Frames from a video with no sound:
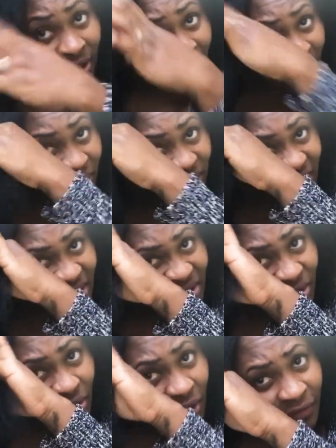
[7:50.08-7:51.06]
It
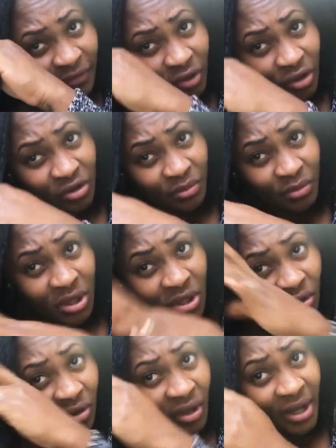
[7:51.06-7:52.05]
sort of does
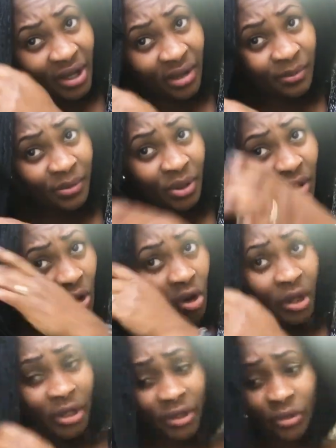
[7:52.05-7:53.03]
make your hair a bit
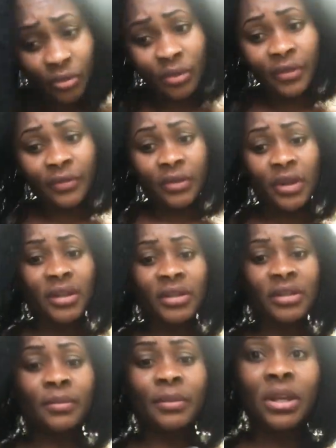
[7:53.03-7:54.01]
hard though, if you
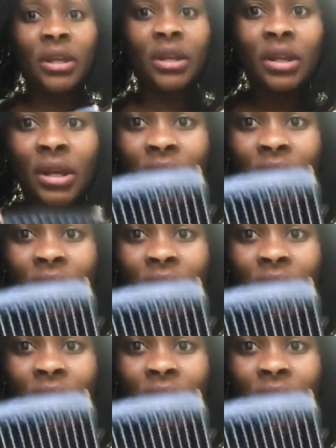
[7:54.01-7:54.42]
ask me.